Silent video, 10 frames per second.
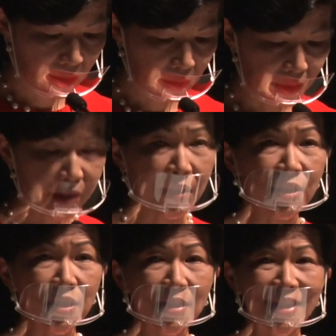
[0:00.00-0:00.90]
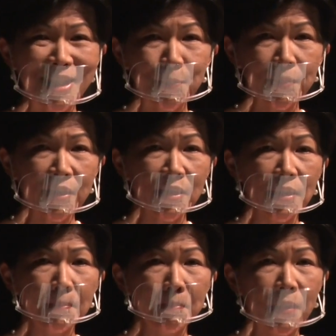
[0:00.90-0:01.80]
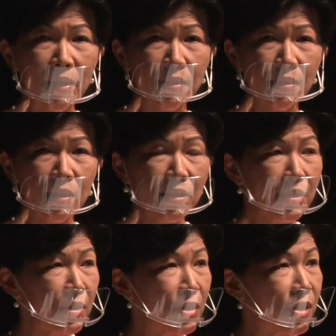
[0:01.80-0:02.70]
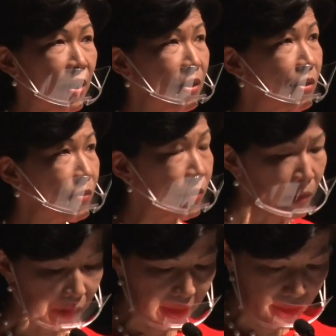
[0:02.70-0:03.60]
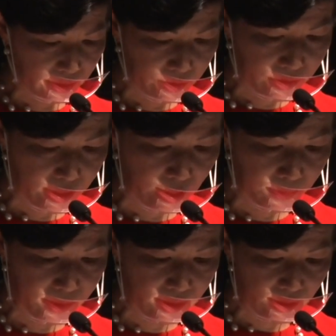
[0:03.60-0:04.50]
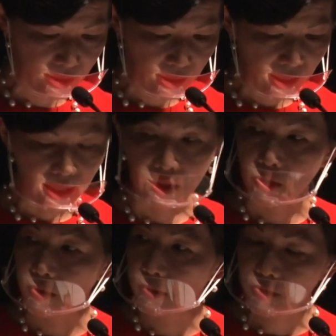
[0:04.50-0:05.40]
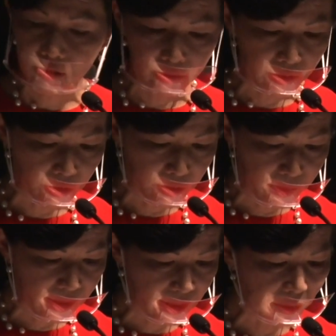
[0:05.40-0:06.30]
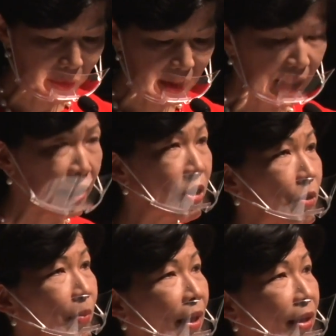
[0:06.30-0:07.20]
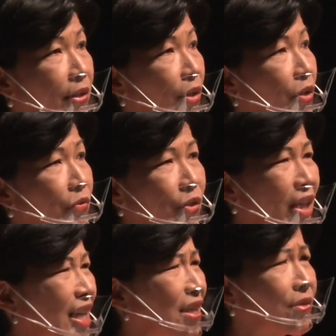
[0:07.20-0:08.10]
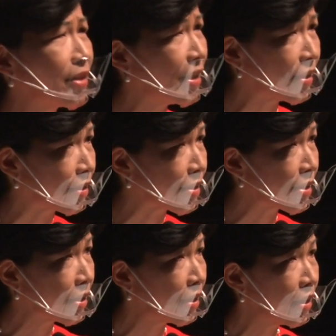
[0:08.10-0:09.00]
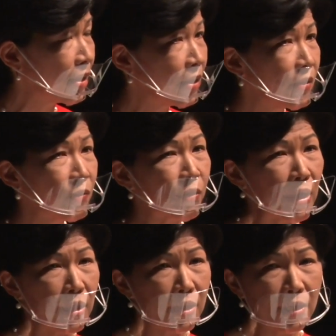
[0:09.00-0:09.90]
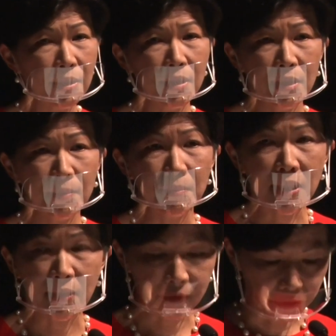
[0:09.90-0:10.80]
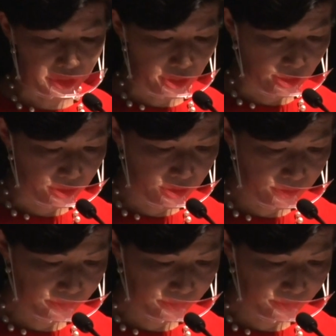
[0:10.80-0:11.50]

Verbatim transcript: with such deeply embedded gender role stereotypes and cultural norms, it will take Japan over 100 years for any meaningful change.